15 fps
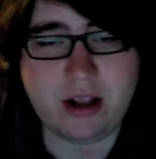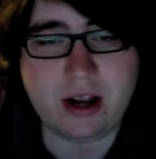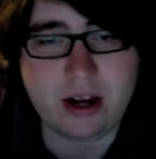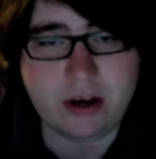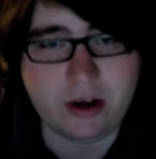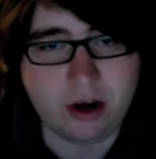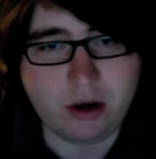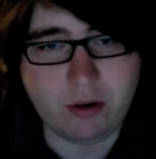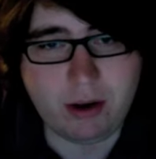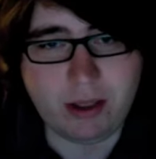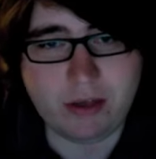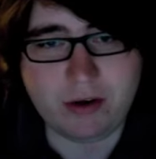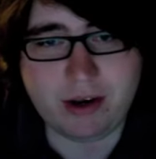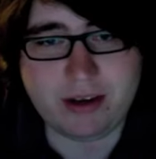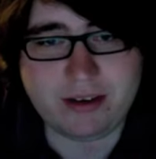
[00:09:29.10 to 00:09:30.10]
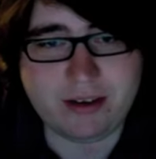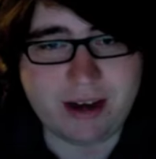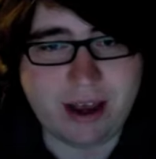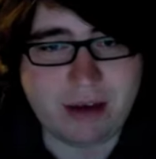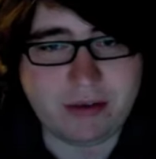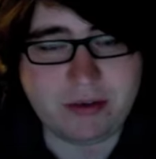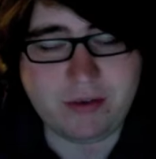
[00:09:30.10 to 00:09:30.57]
know their ins and
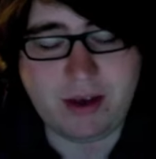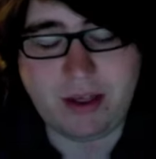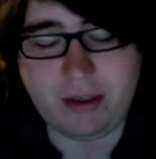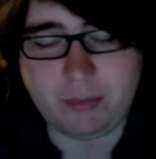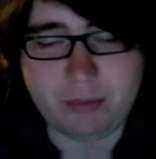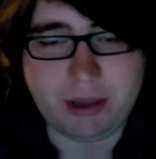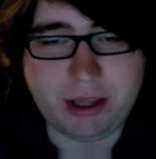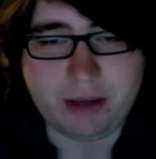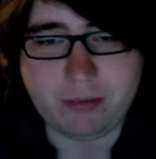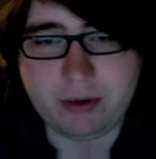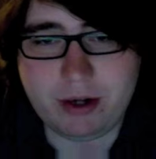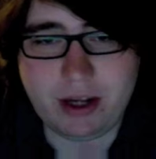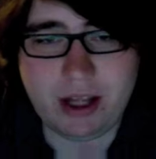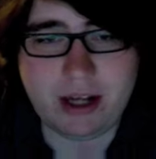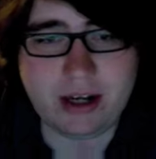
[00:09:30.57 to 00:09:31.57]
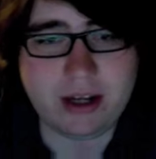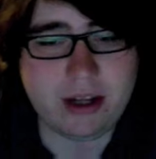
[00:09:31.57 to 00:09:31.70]
outs of how they play and whatnot.